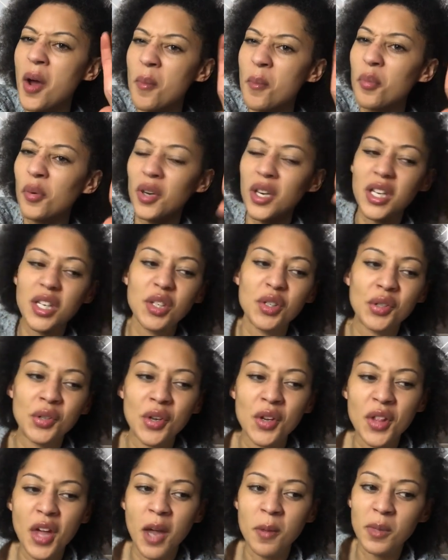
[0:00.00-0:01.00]
pretty sure
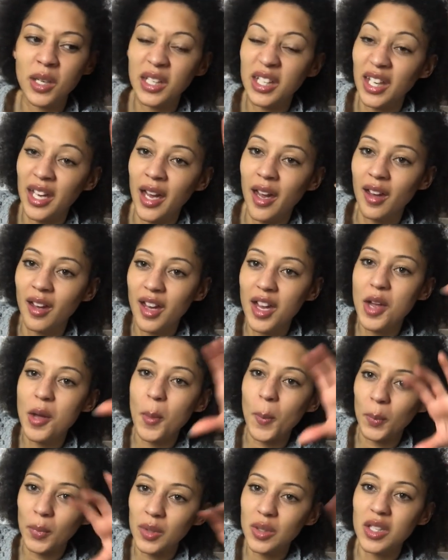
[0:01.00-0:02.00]
that I'm going to get
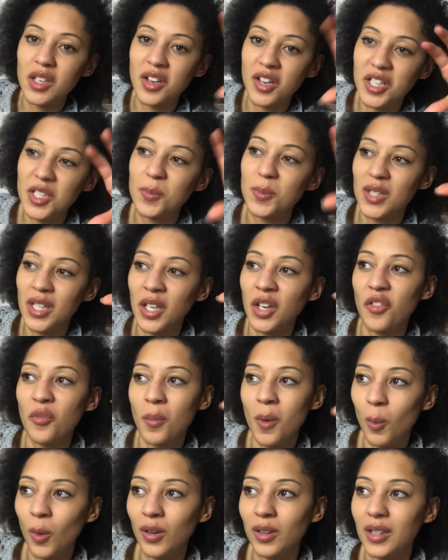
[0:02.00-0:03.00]
90% of my
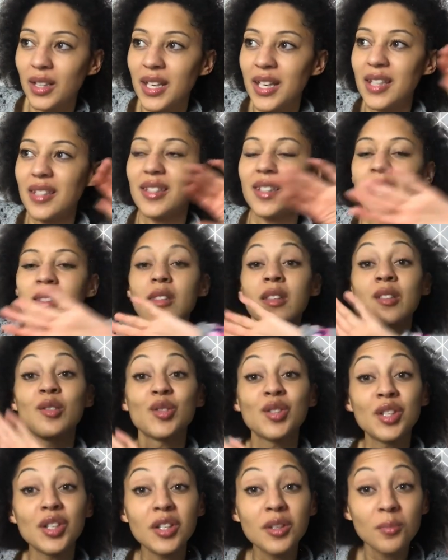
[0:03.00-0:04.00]
want list, and things
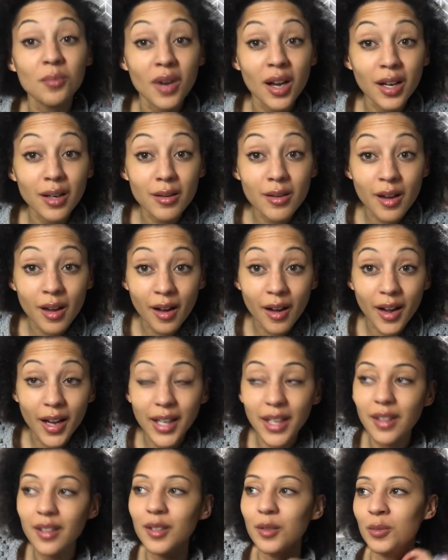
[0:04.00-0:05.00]
that you might
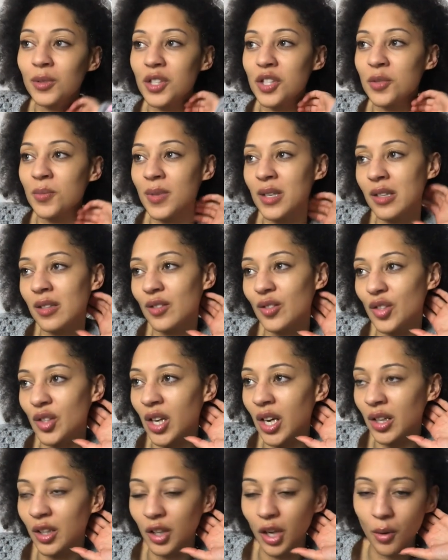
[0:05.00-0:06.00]
like, which means you're
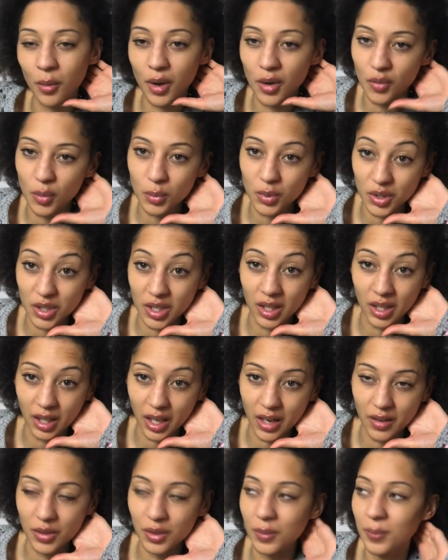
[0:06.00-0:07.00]
going to go over budget and
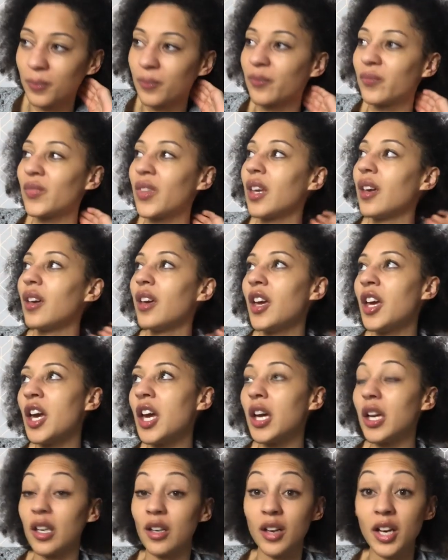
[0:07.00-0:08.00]
get them.
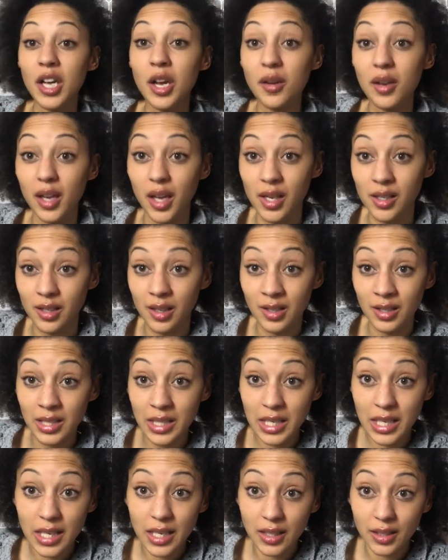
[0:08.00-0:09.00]
And I only had a
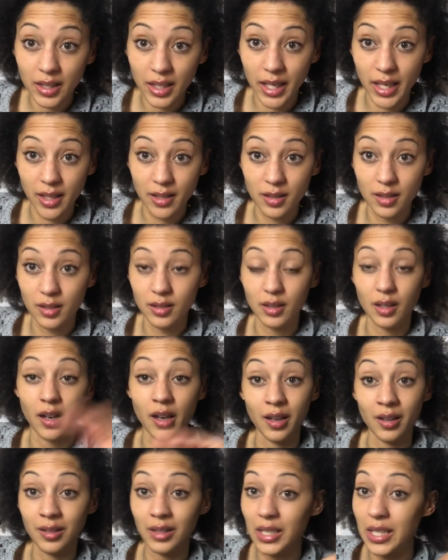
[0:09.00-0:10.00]
need list,
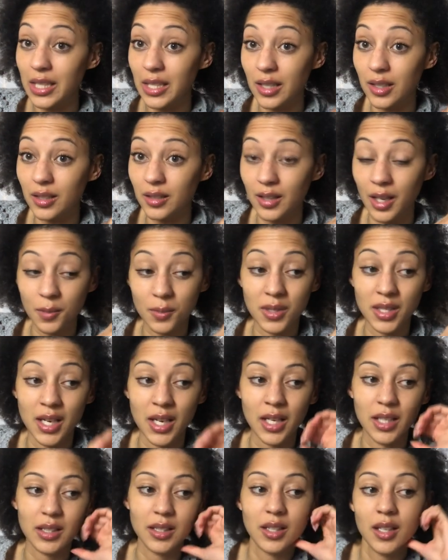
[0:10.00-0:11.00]
a need, that was
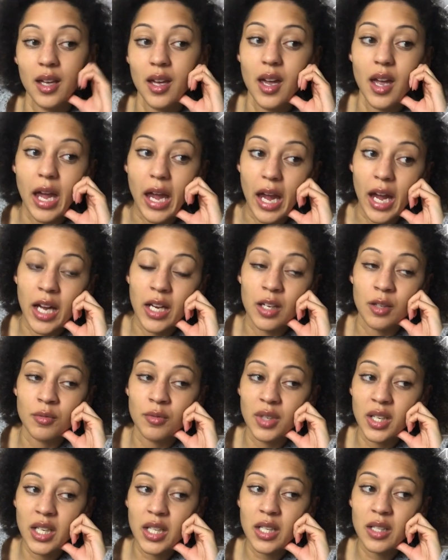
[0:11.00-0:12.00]
it. And I
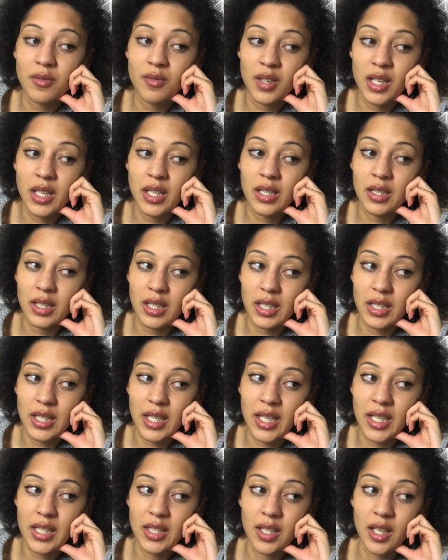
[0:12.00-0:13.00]
really, really
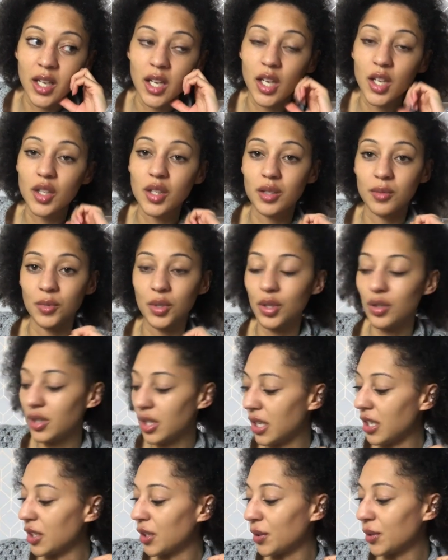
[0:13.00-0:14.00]
needed some new
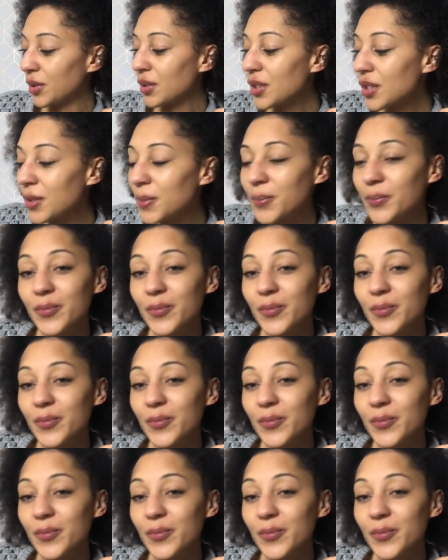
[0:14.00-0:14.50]
needles,